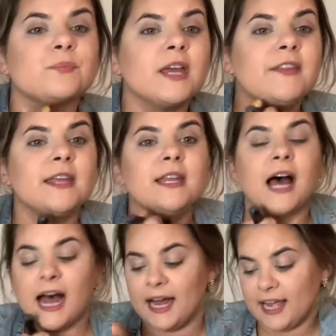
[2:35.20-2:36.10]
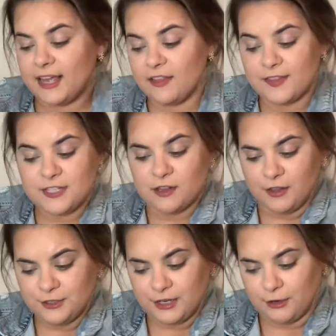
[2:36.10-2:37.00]
This is
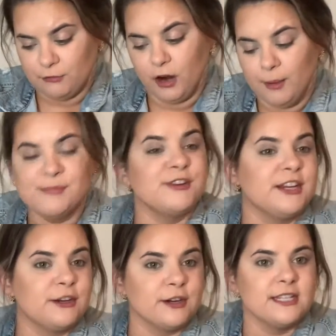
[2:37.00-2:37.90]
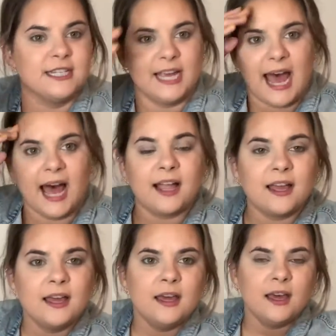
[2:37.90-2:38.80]
also like a Raw Beauty Kristi hack,
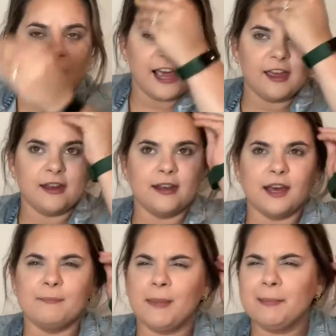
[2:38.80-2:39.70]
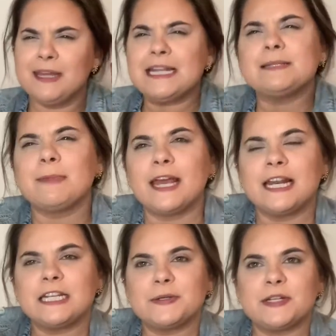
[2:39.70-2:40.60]
and maybe does Manny
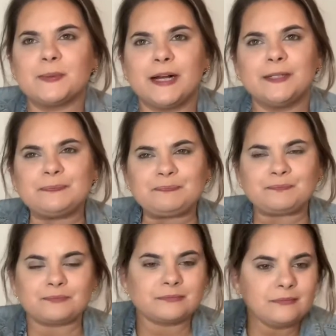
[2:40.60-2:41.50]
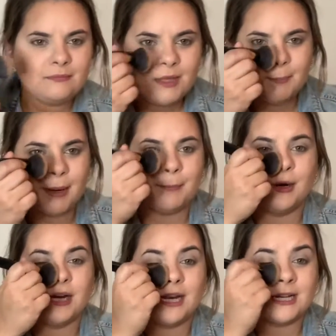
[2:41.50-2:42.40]
do it as well, but
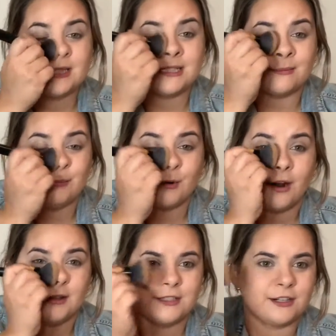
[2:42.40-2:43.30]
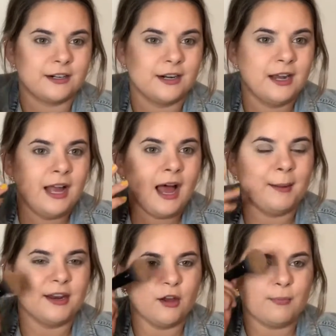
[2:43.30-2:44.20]
putting some bronzer, I
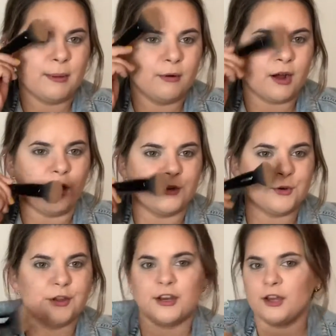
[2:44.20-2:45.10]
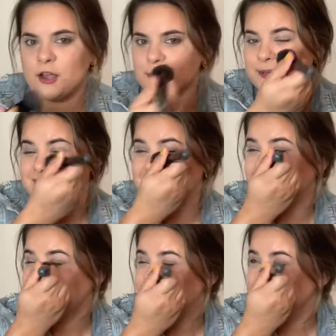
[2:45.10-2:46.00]
know people contour the nose, but just
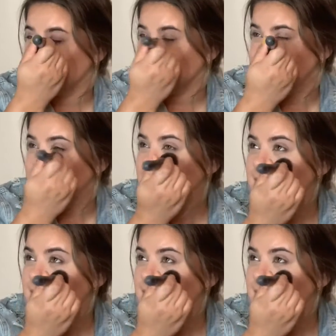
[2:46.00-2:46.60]
kind of giving